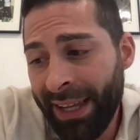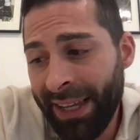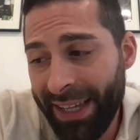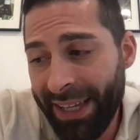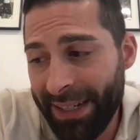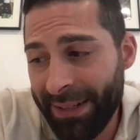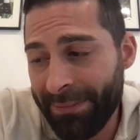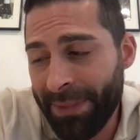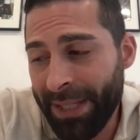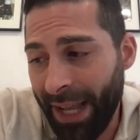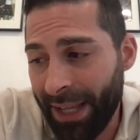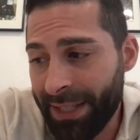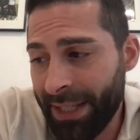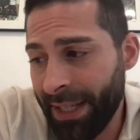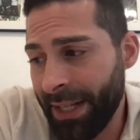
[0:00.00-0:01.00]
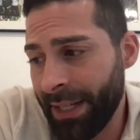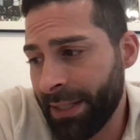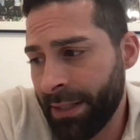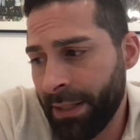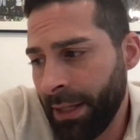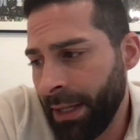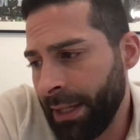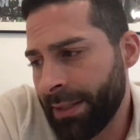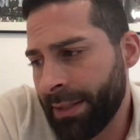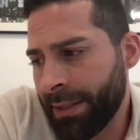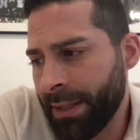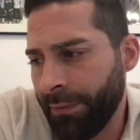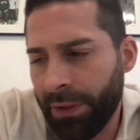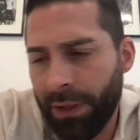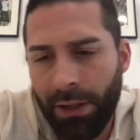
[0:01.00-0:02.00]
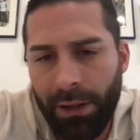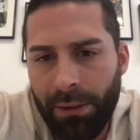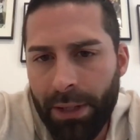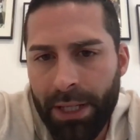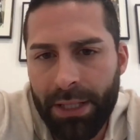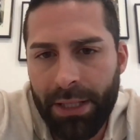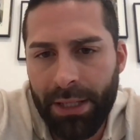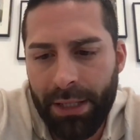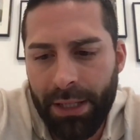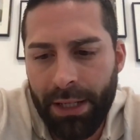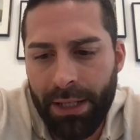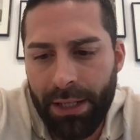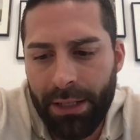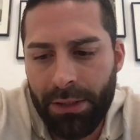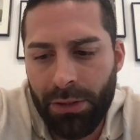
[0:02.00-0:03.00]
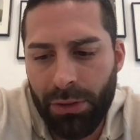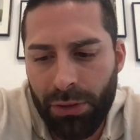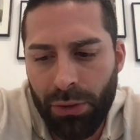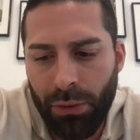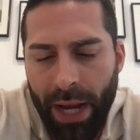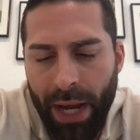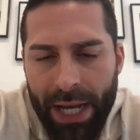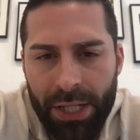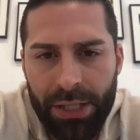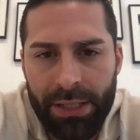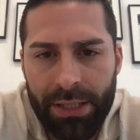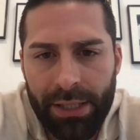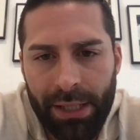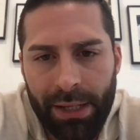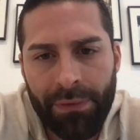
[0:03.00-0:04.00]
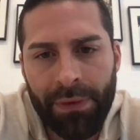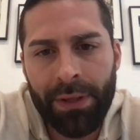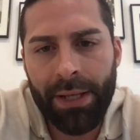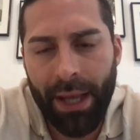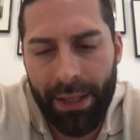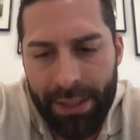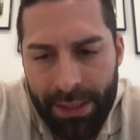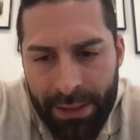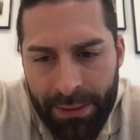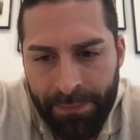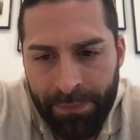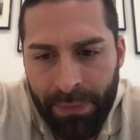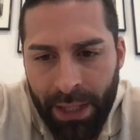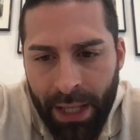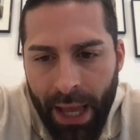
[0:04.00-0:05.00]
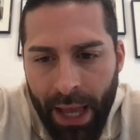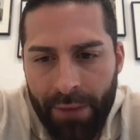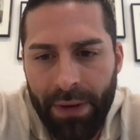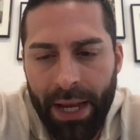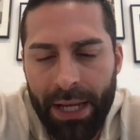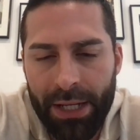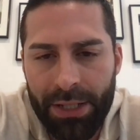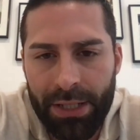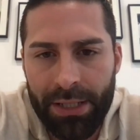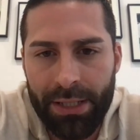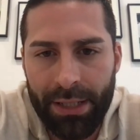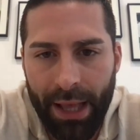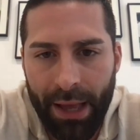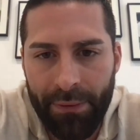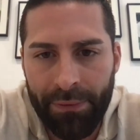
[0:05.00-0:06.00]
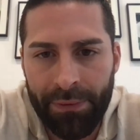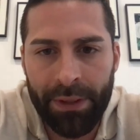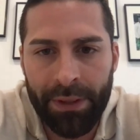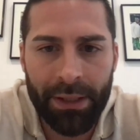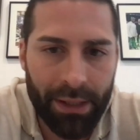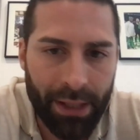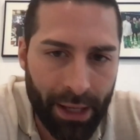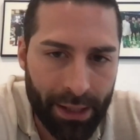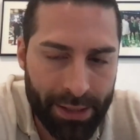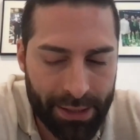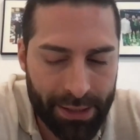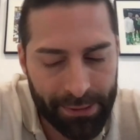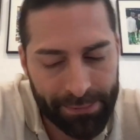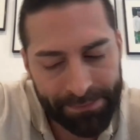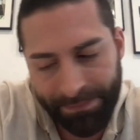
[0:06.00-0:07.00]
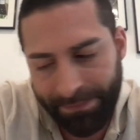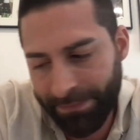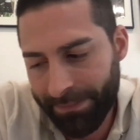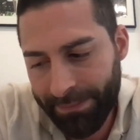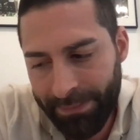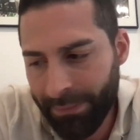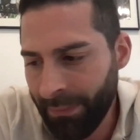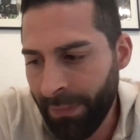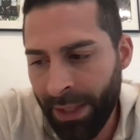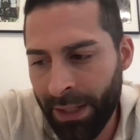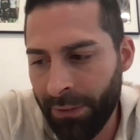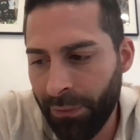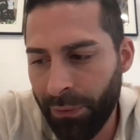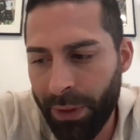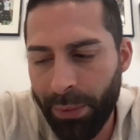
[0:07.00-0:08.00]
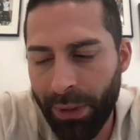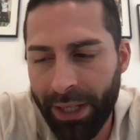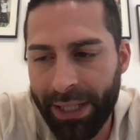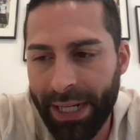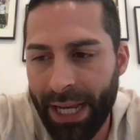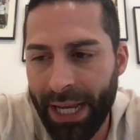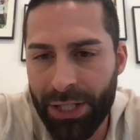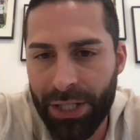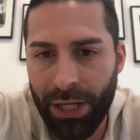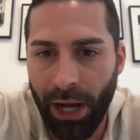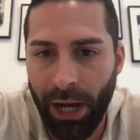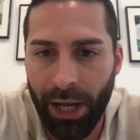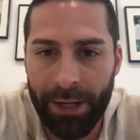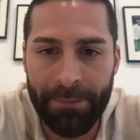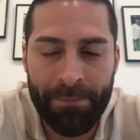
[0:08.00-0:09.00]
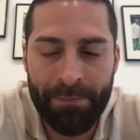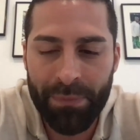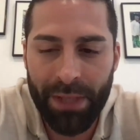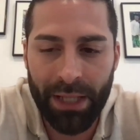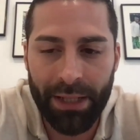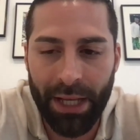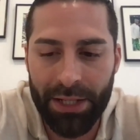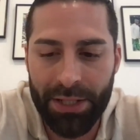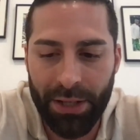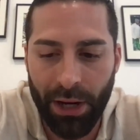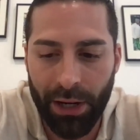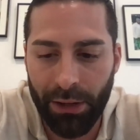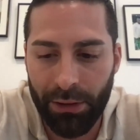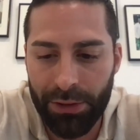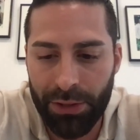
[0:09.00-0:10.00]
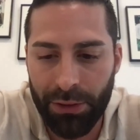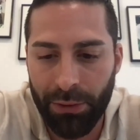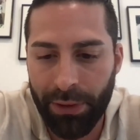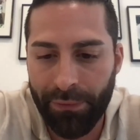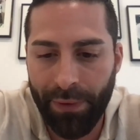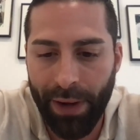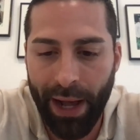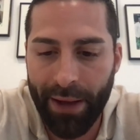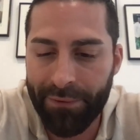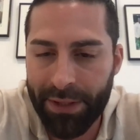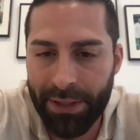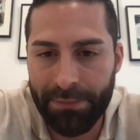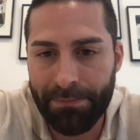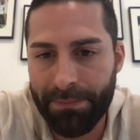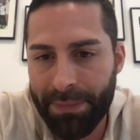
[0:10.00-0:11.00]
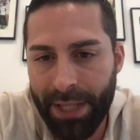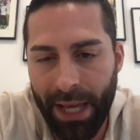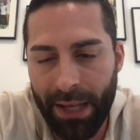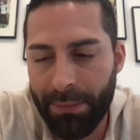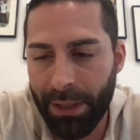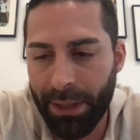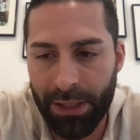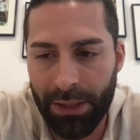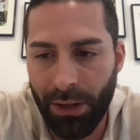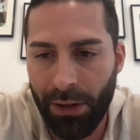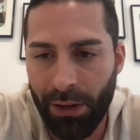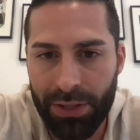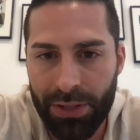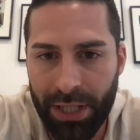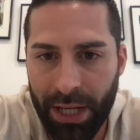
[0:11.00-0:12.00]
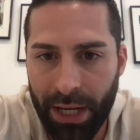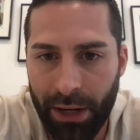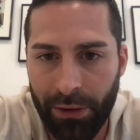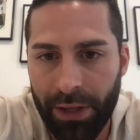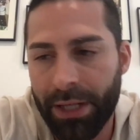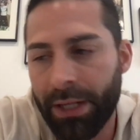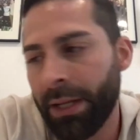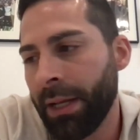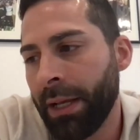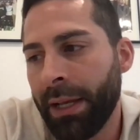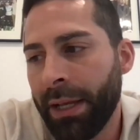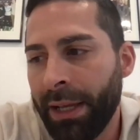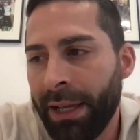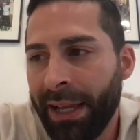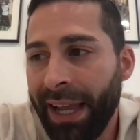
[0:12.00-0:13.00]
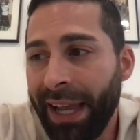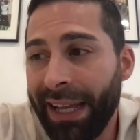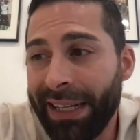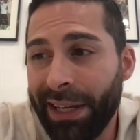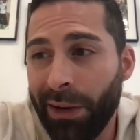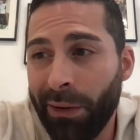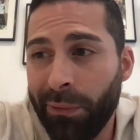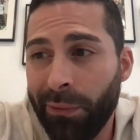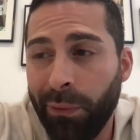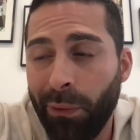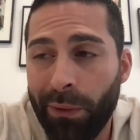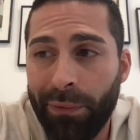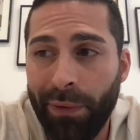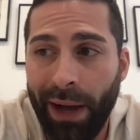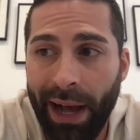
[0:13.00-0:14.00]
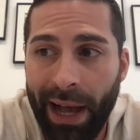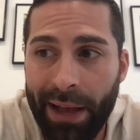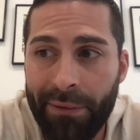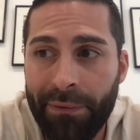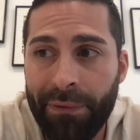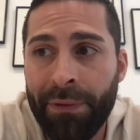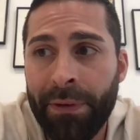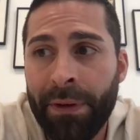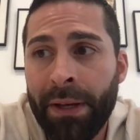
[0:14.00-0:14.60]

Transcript: And yes, it's difficult. Do agents leave? Yes. Have agents left? Yes. If we bring an agent on and they start out doing $5 to $10 million a year, and in year 4 or 5,